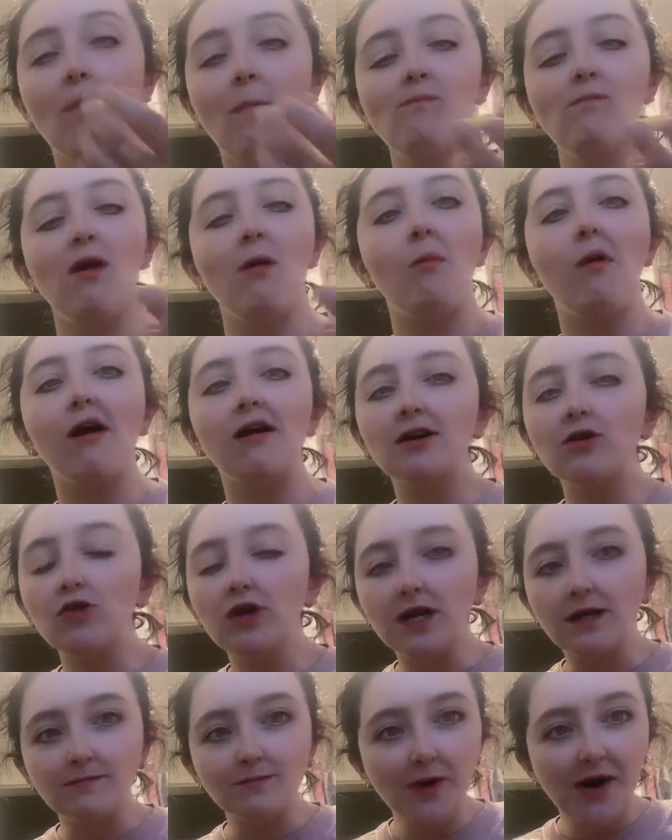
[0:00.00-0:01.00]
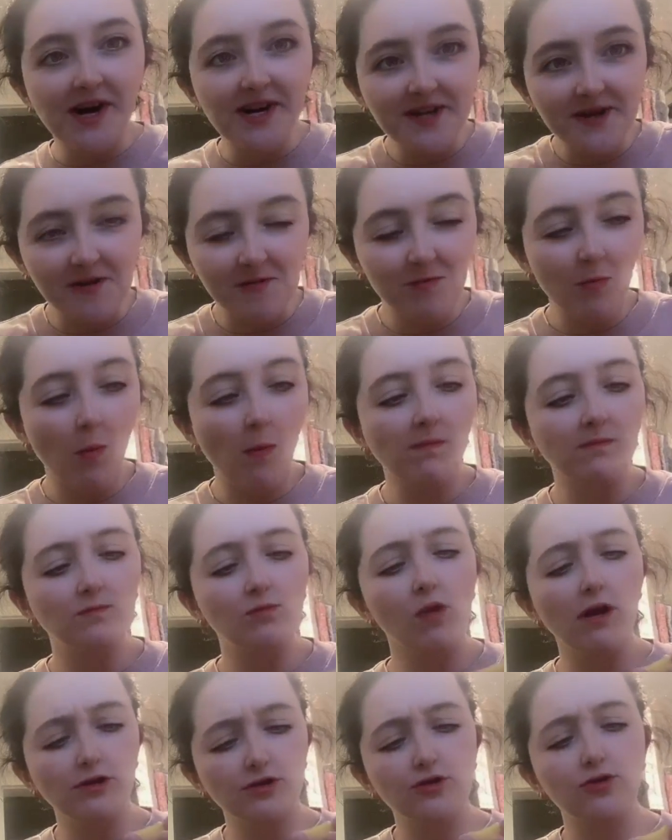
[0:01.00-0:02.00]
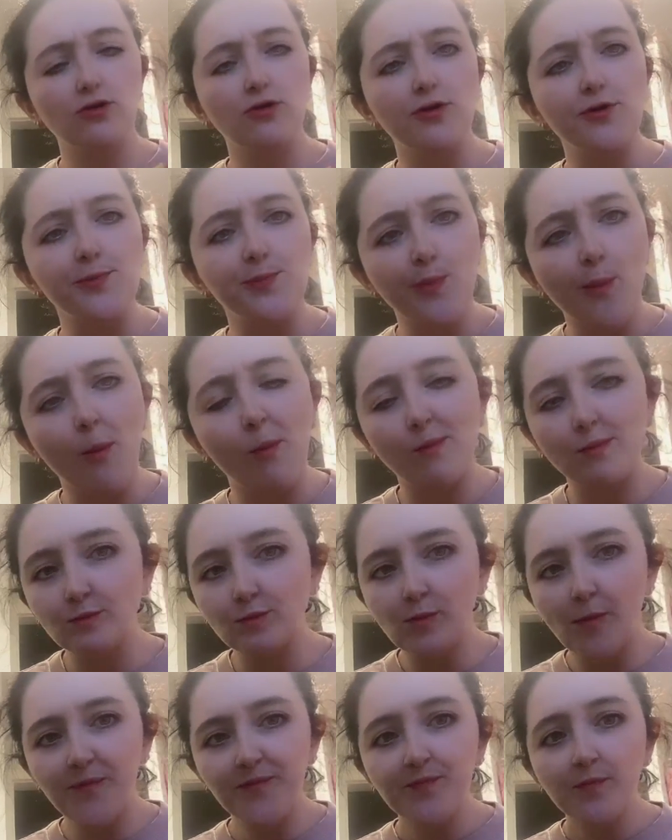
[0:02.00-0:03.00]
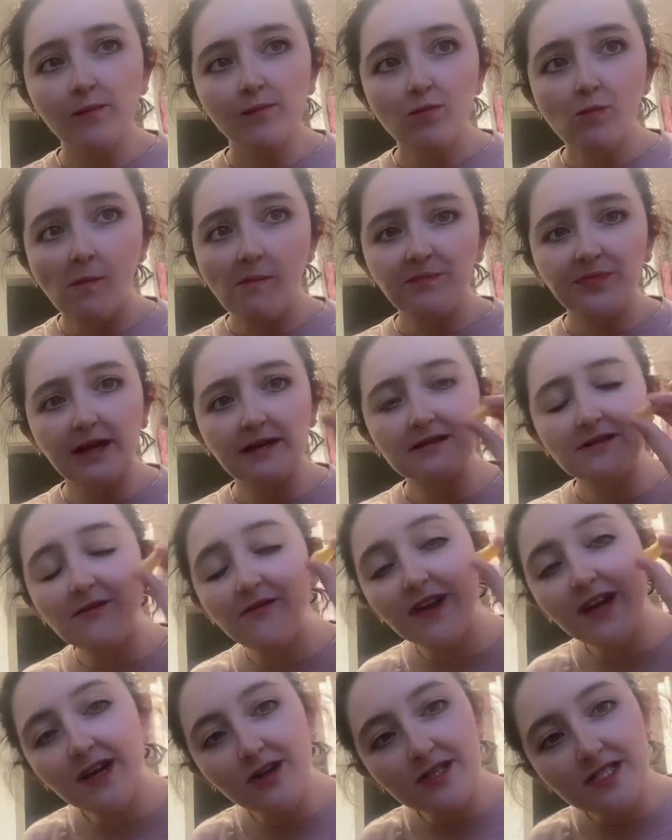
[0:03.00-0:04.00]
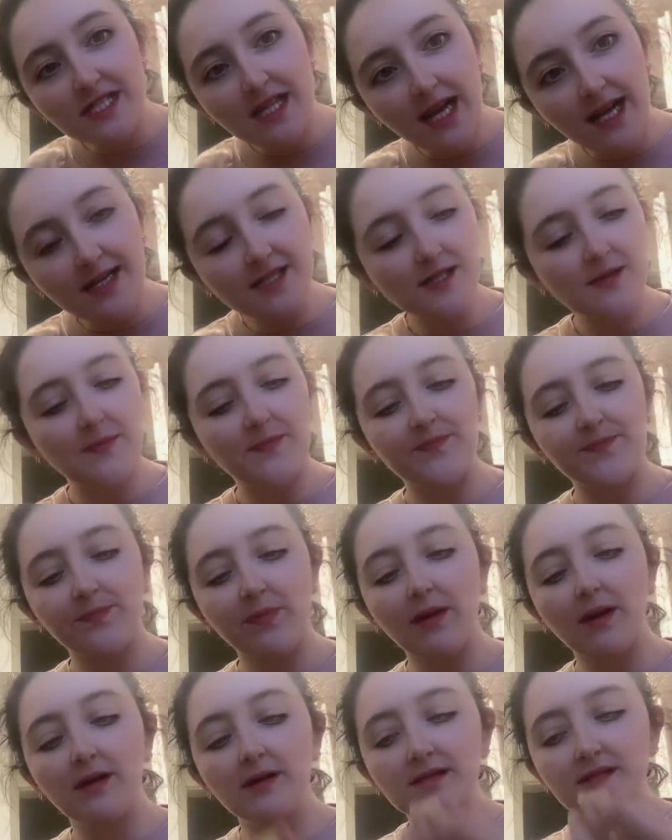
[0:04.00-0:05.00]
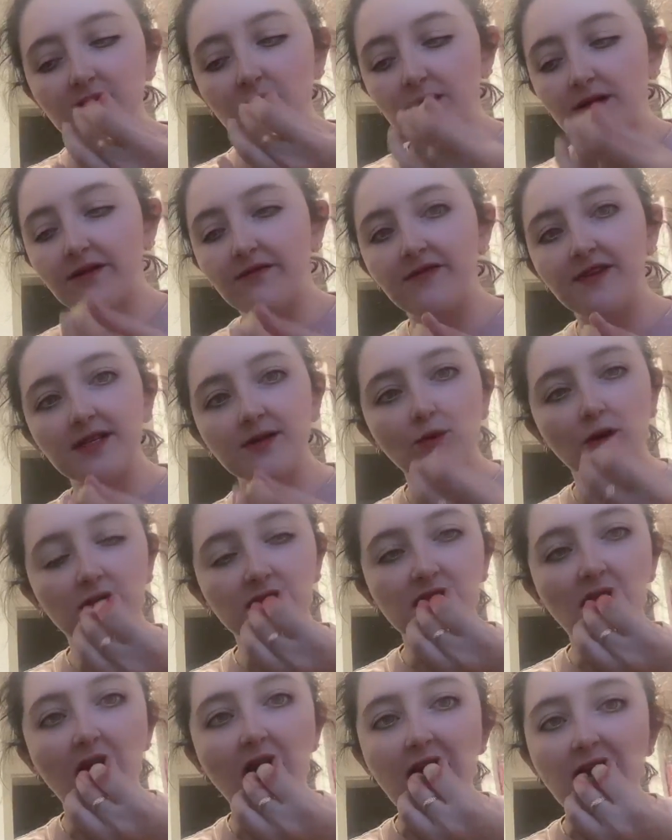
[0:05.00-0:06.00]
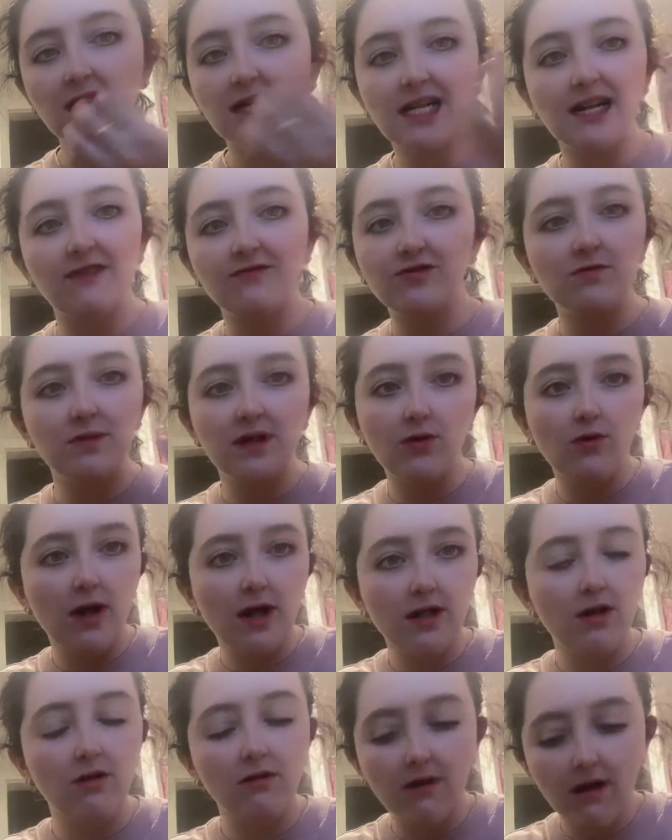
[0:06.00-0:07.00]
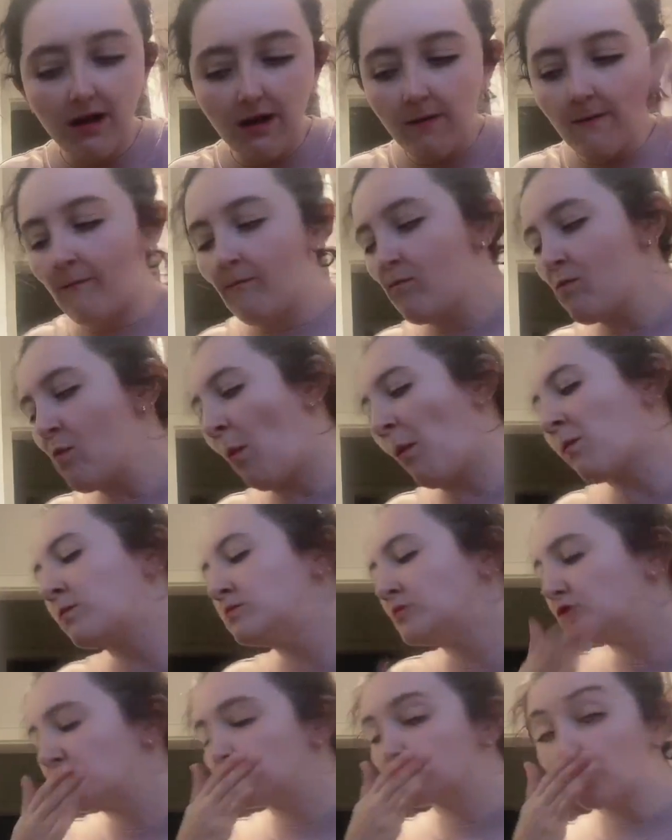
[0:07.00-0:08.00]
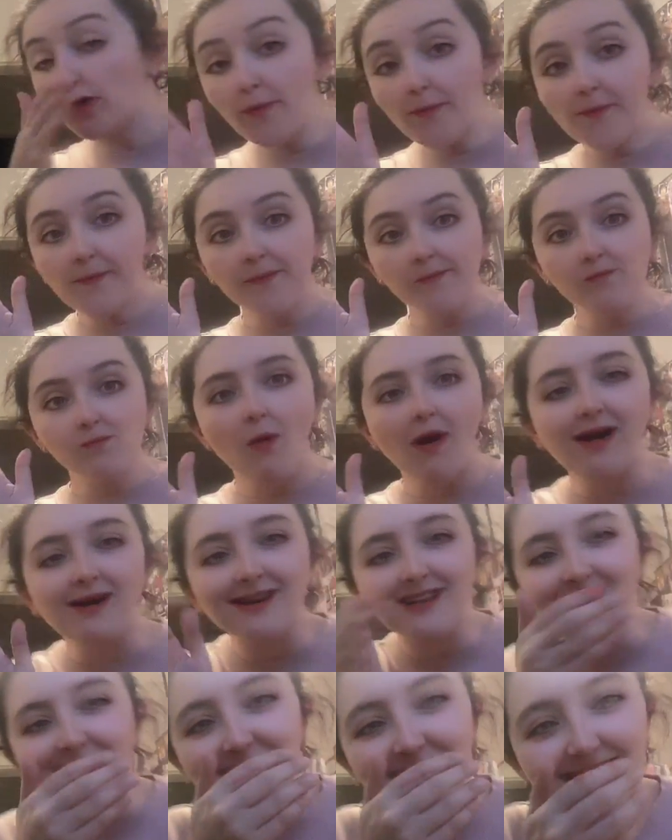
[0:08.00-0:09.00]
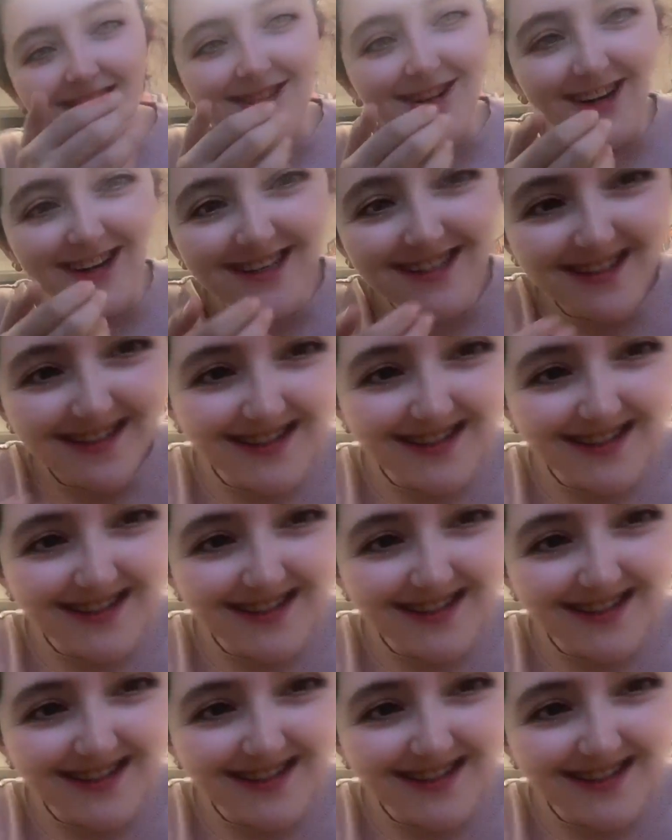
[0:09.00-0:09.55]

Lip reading: I'm hungry. It's good. That's the thicker slice, so the thin ones have to be ready already. Oh, it's hot.